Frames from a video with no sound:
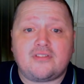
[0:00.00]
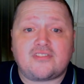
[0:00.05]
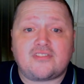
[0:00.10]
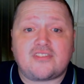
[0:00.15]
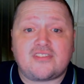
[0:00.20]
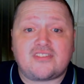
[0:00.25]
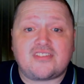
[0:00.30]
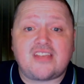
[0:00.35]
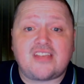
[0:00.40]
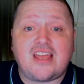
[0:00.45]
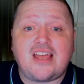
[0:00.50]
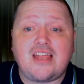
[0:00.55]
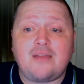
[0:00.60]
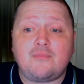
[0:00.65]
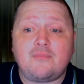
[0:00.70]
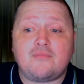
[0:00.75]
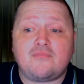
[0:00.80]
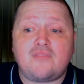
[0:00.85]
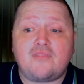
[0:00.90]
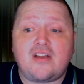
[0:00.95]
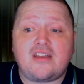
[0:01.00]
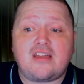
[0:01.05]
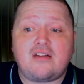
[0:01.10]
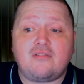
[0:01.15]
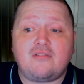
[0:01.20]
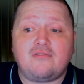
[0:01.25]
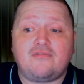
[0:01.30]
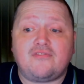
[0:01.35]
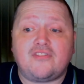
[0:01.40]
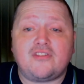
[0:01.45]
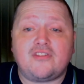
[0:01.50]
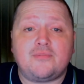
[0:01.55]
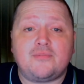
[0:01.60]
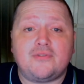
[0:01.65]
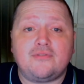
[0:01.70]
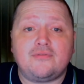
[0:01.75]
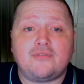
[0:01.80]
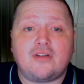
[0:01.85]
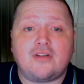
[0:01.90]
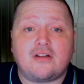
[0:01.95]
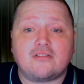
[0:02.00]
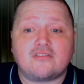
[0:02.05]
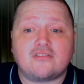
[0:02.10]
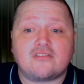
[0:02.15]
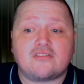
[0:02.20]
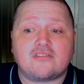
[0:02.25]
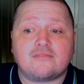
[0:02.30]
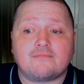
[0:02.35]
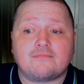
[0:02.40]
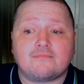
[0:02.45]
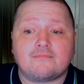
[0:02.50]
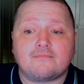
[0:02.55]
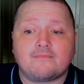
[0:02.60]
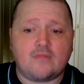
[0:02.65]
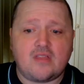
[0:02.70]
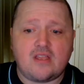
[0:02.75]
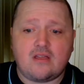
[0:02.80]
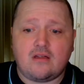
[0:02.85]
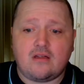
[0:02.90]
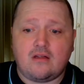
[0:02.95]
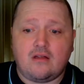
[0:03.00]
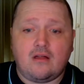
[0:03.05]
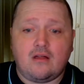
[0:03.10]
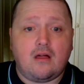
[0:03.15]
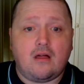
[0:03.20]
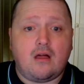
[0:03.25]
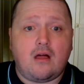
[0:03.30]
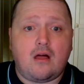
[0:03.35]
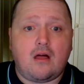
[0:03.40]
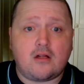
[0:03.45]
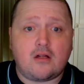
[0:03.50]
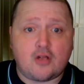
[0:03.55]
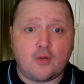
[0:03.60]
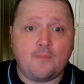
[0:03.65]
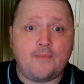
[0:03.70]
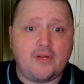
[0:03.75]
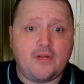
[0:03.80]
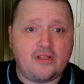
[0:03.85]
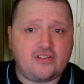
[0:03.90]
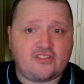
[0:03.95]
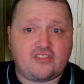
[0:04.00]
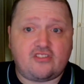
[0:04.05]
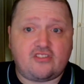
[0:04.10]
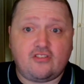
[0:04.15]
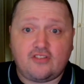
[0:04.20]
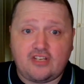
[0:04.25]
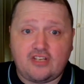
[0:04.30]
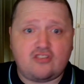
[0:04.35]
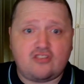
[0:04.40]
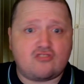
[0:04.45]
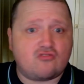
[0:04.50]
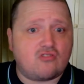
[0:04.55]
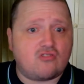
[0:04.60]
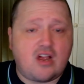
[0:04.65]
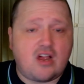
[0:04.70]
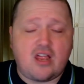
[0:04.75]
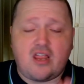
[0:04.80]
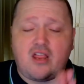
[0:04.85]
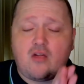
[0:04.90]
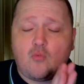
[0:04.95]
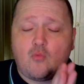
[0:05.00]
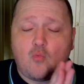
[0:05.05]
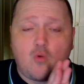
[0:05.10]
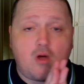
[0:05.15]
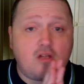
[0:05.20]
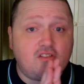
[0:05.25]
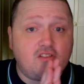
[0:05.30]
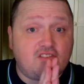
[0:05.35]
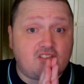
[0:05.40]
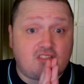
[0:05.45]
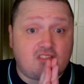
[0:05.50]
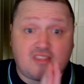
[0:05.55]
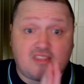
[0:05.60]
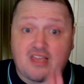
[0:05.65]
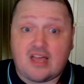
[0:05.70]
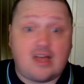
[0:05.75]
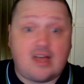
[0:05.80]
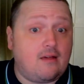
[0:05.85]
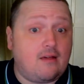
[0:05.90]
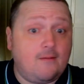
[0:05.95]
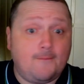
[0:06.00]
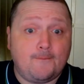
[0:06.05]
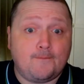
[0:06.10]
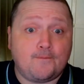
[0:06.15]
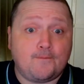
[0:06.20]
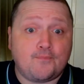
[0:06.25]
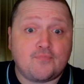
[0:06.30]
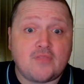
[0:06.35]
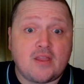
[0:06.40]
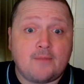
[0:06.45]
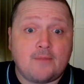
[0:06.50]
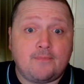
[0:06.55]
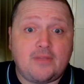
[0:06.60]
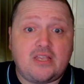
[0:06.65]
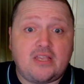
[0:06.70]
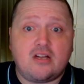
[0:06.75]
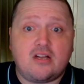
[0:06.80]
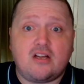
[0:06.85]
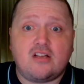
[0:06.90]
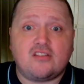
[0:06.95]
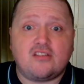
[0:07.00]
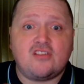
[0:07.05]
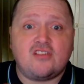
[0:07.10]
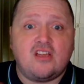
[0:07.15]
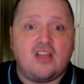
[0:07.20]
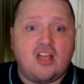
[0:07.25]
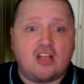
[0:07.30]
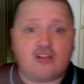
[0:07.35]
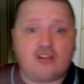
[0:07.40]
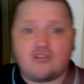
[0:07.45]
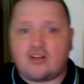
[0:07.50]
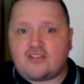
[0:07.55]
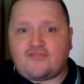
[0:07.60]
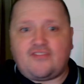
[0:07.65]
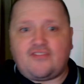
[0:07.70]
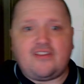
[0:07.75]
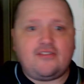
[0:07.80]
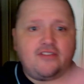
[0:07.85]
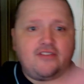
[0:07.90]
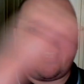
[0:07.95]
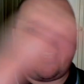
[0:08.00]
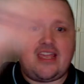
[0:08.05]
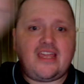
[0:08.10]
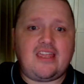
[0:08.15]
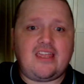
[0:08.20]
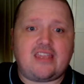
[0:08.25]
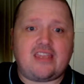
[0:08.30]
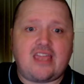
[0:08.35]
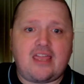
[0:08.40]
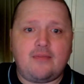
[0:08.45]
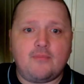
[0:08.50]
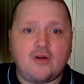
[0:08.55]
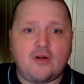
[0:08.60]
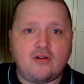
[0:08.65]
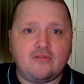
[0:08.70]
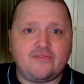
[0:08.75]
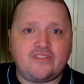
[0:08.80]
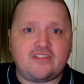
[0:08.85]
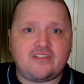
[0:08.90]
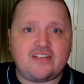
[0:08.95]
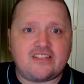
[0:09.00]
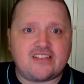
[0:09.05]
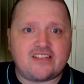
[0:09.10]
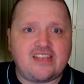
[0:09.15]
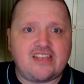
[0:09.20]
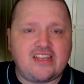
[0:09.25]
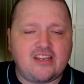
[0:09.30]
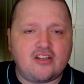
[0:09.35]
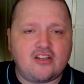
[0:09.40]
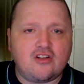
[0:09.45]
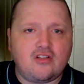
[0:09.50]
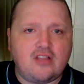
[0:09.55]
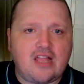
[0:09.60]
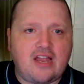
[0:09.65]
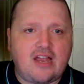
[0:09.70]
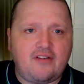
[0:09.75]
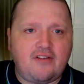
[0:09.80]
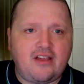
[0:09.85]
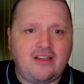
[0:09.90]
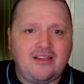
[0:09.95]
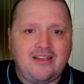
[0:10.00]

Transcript: time ran out for the Bulldogs. Okumbo's stunning try was that, because a cross-field kick came over into the in-goal area.